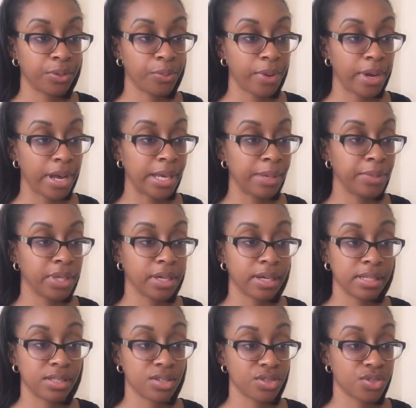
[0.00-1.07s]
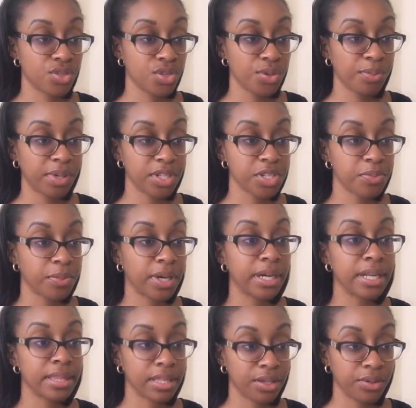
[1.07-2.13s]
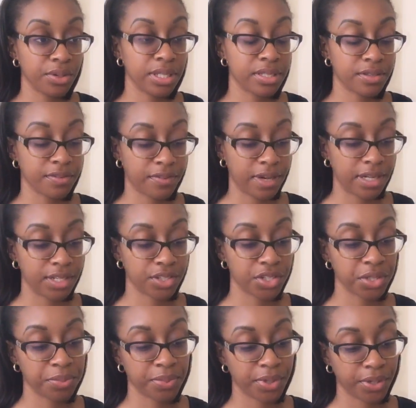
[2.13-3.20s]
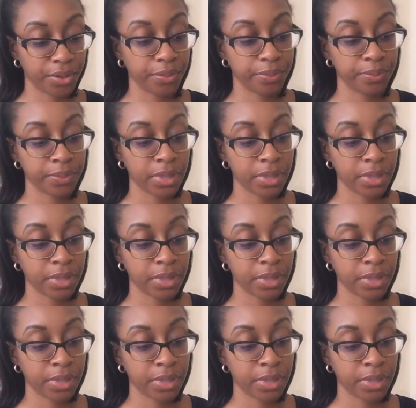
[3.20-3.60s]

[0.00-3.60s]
away because it's too much money, then you need to find a cheaper home.